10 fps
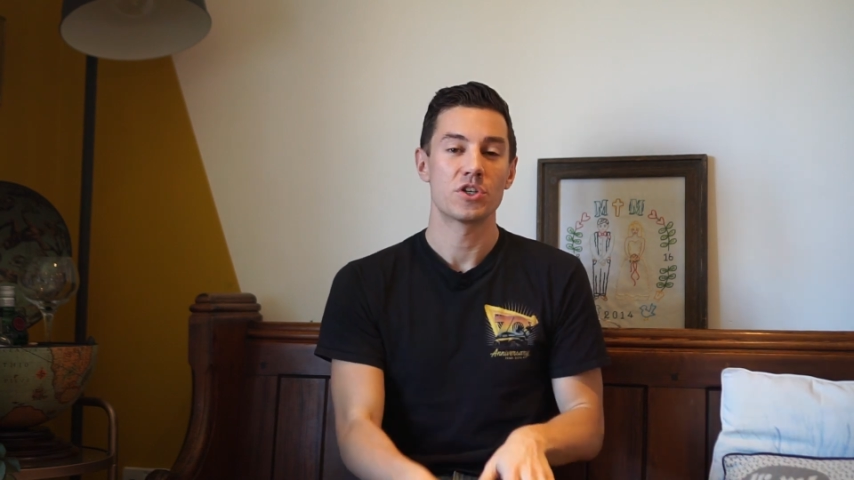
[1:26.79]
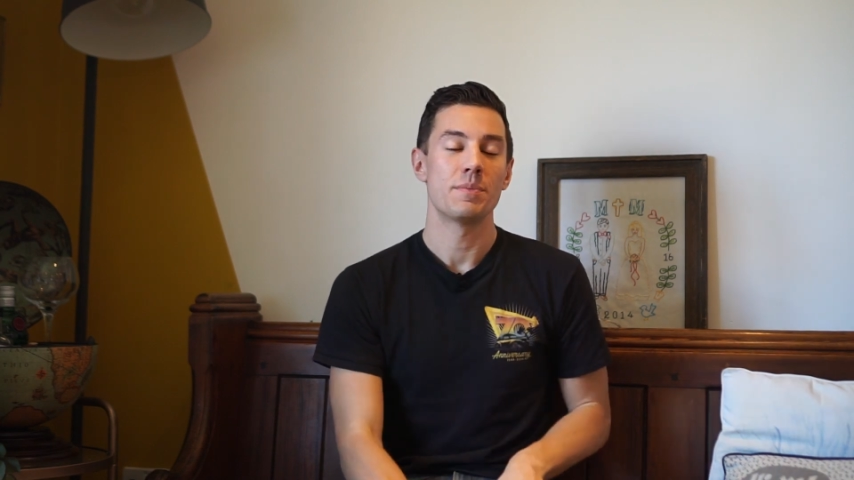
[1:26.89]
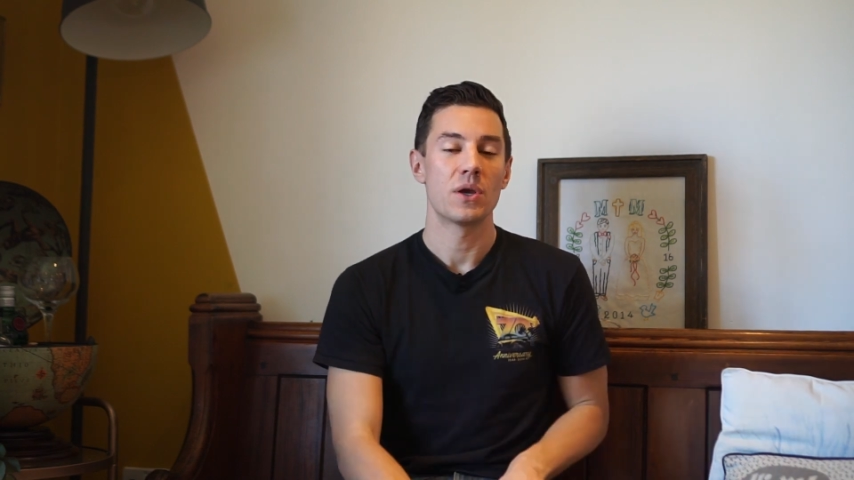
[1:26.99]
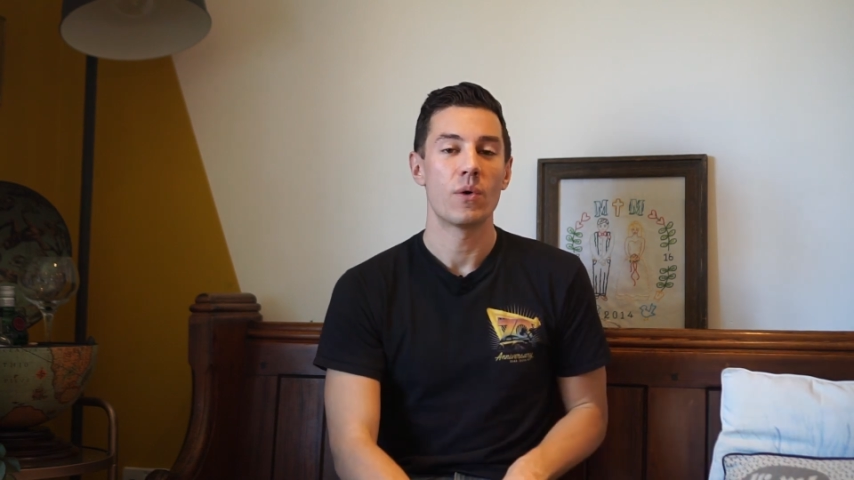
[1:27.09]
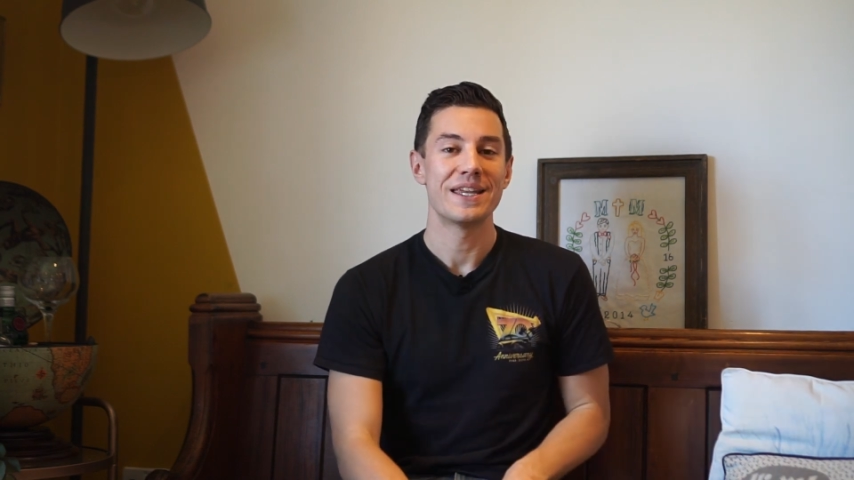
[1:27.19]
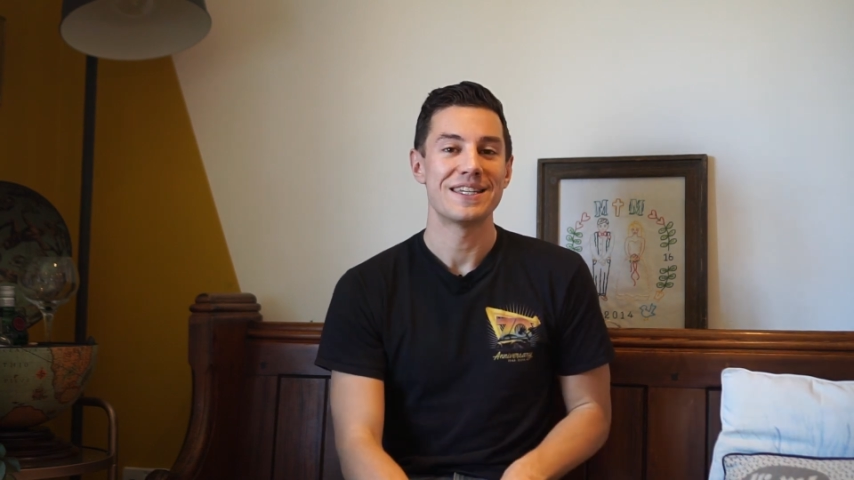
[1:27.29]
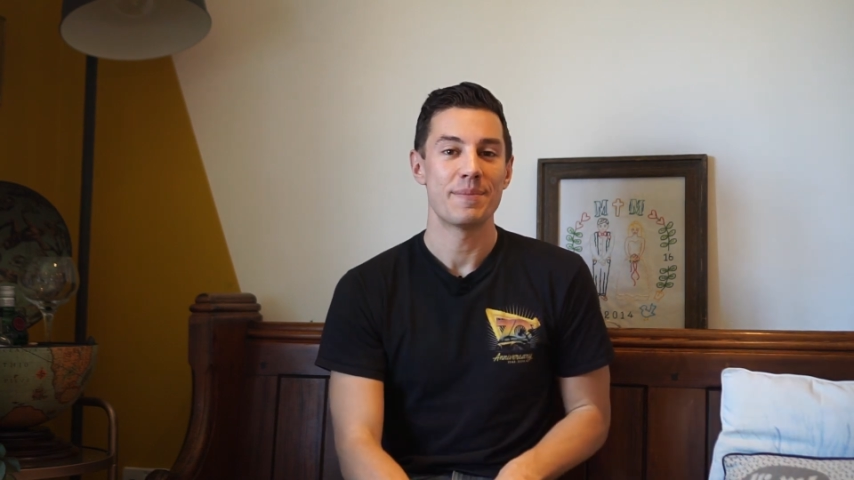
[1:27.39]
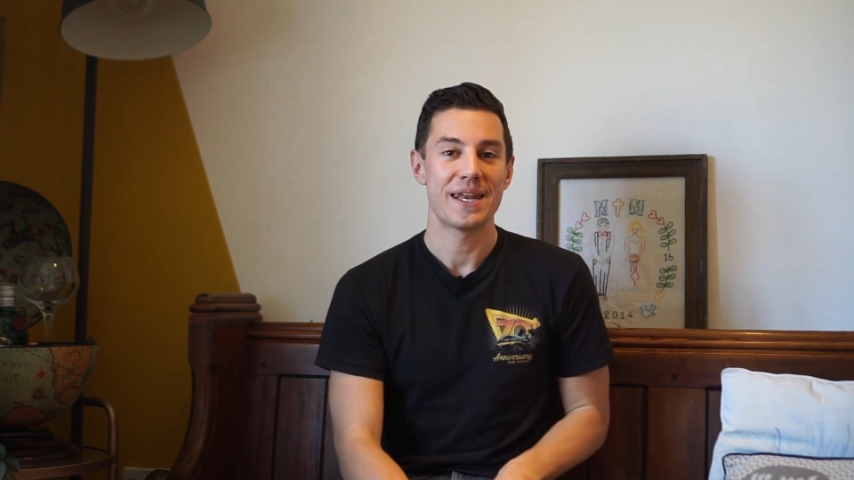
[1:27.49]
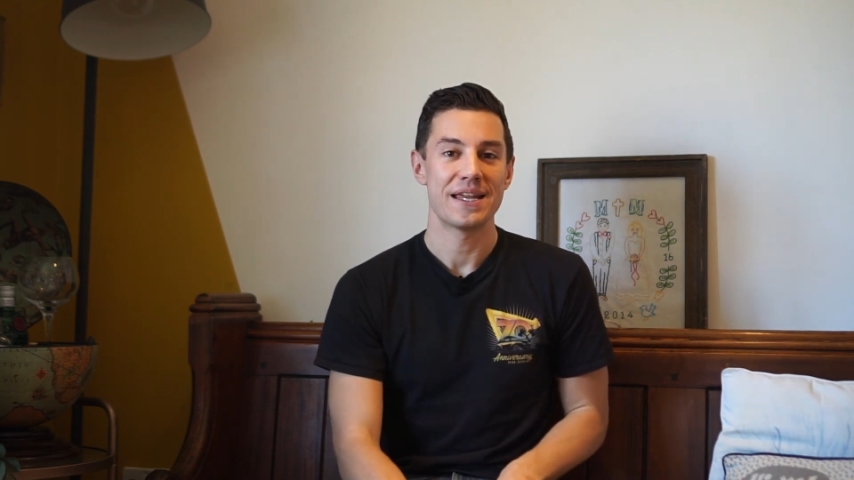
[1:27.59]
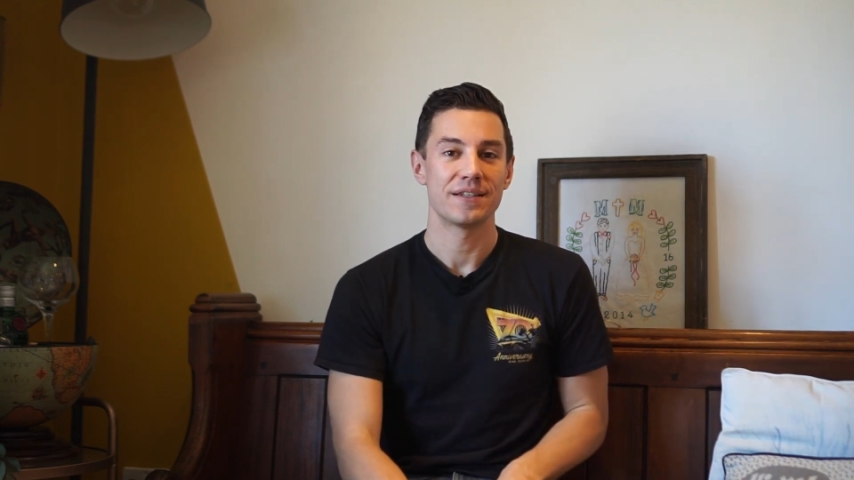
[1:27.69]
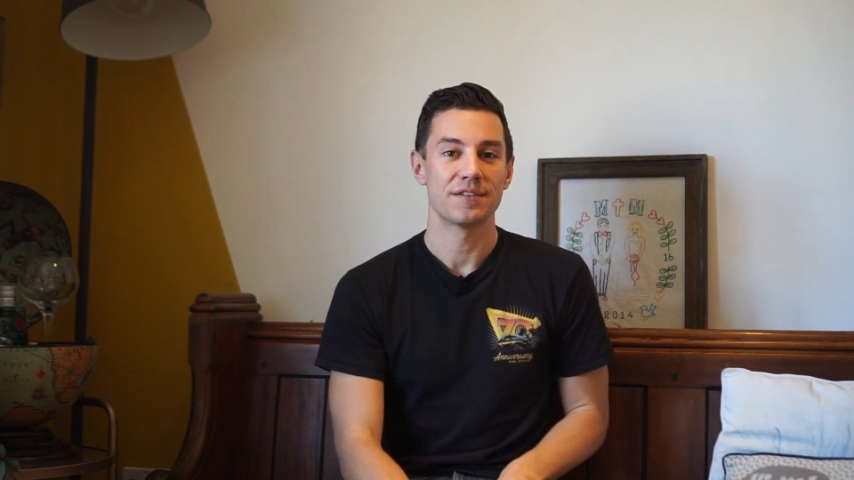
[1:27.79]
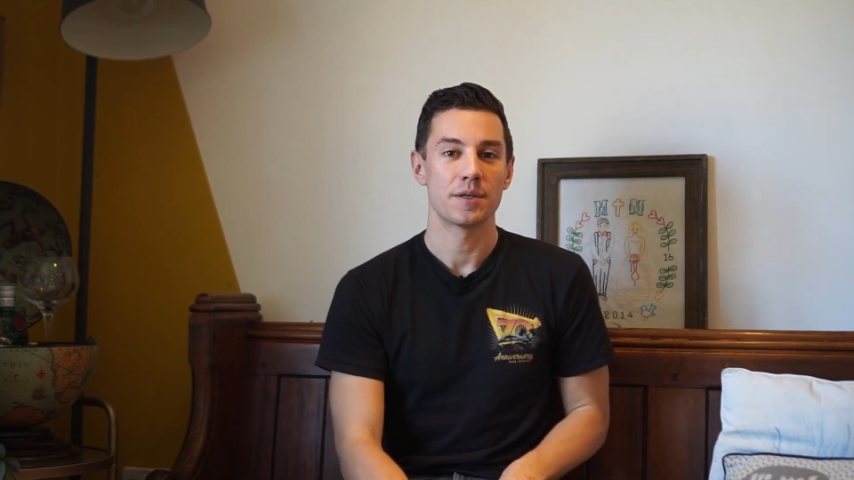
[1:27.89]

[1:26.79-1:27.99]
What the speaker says: which can be quite intimidating